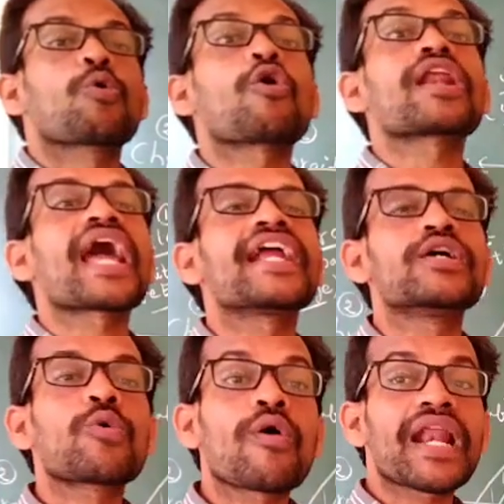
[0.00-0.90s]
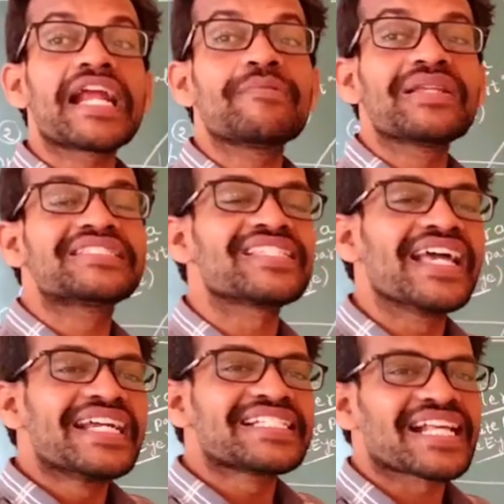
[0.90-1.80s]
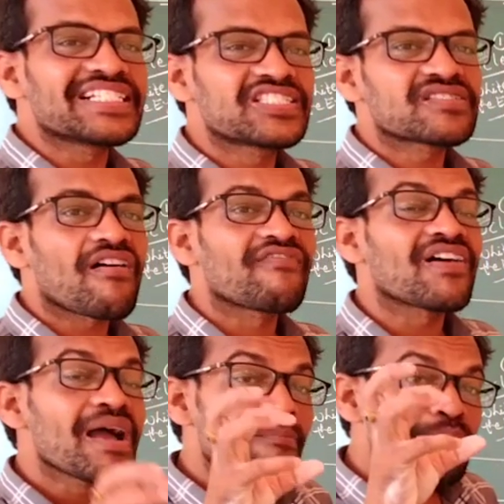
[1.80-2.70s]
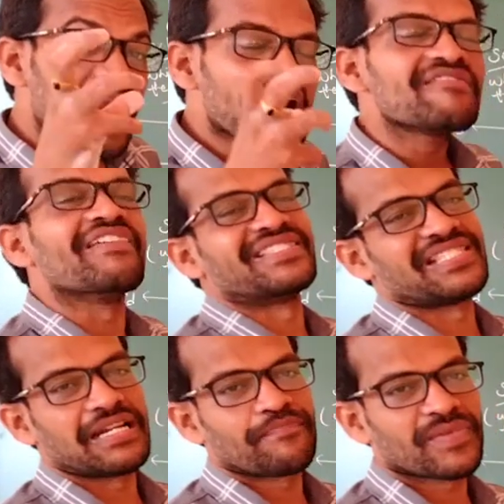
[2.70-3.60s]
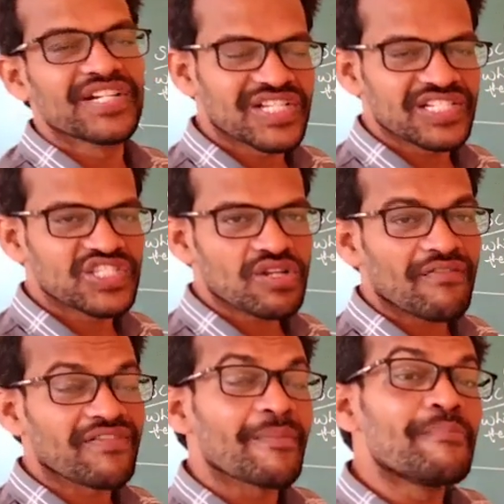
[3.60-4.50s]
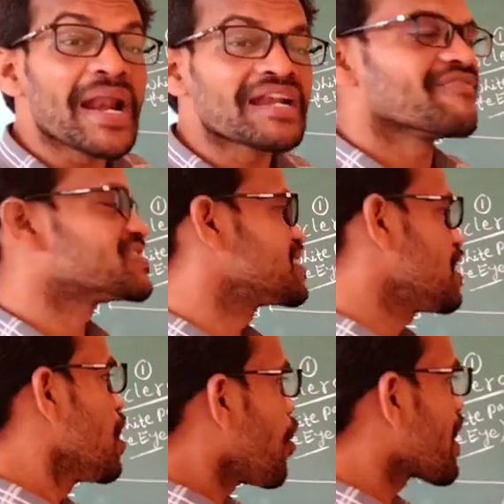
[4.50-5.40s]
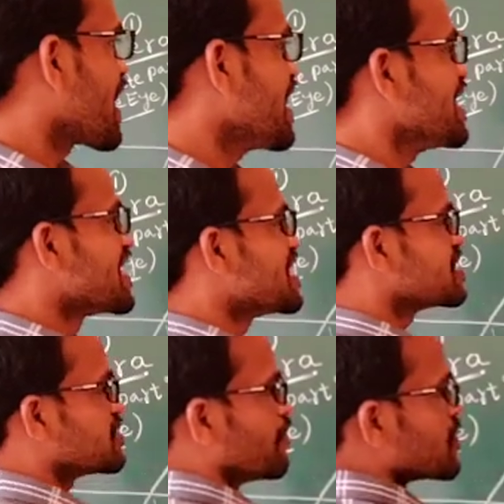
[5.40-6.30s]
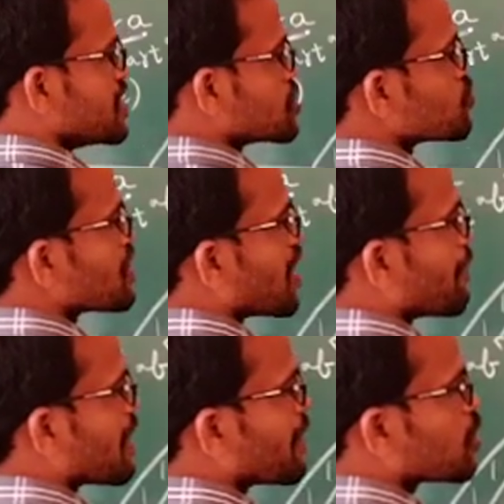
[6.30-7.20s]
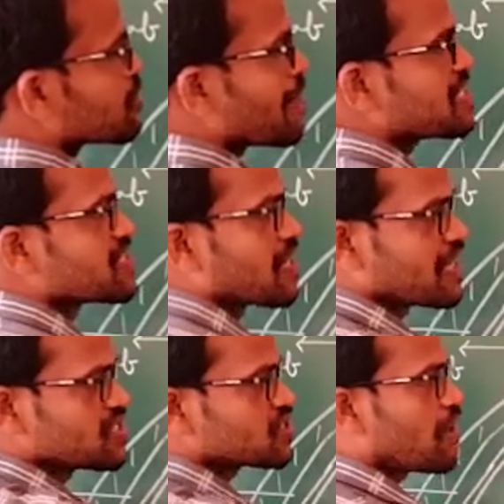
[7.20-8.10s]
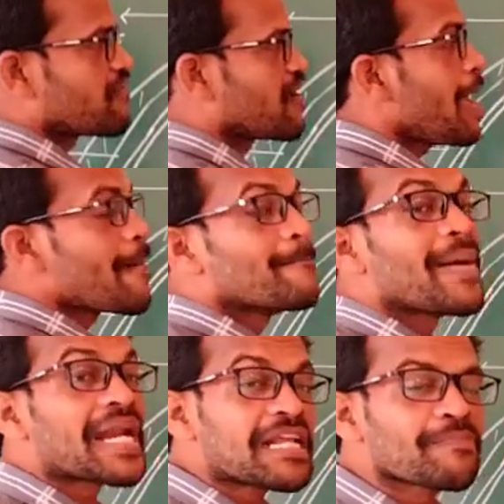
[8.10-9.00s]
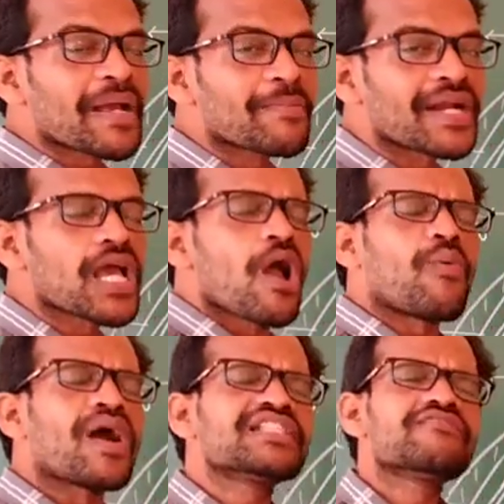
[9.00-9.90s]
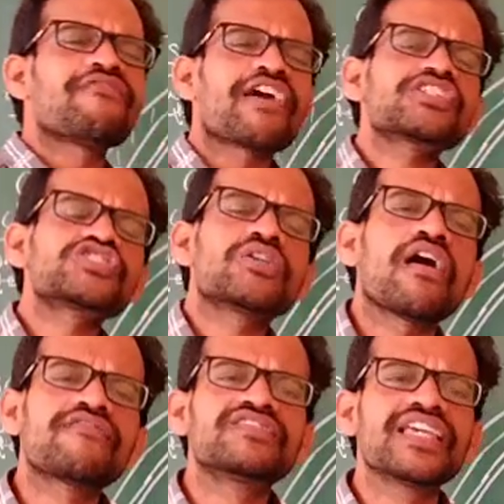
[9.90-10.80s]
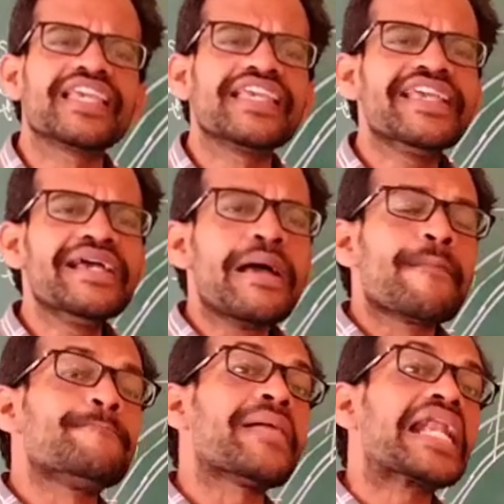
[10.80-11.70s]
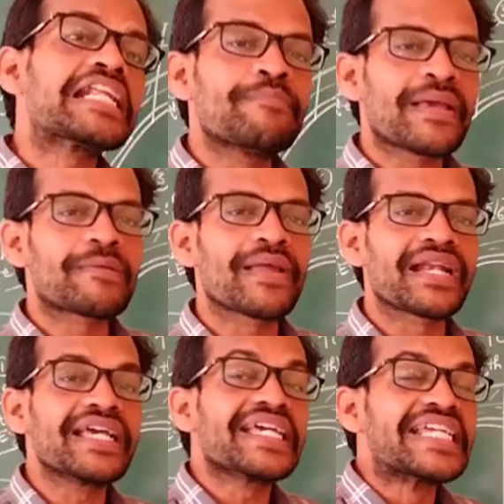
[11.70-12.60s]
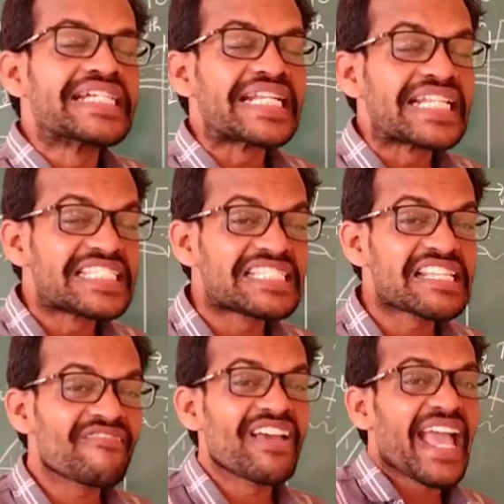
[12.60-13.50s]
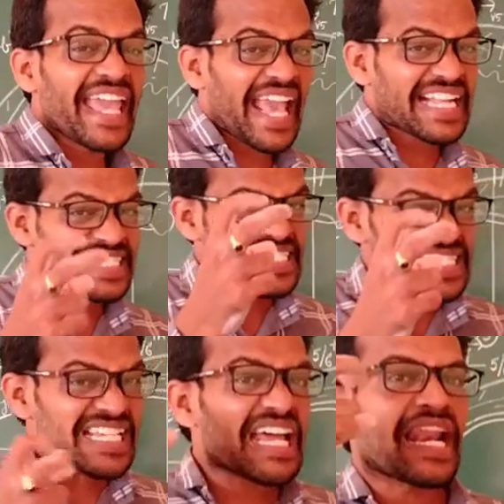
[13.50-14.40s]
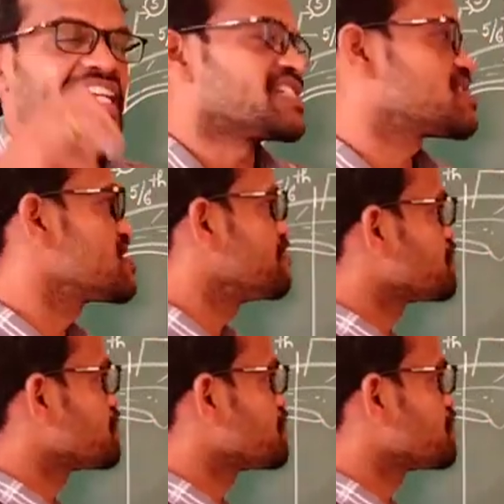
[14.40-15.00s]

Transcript: Choroid. Choroid means it is consist of blood vessel. It is consist of blood vessel. Okay. It is the tunica pigmentosa means consist of melanin pigment. What is the function of the melanin pigment? It receives extra light.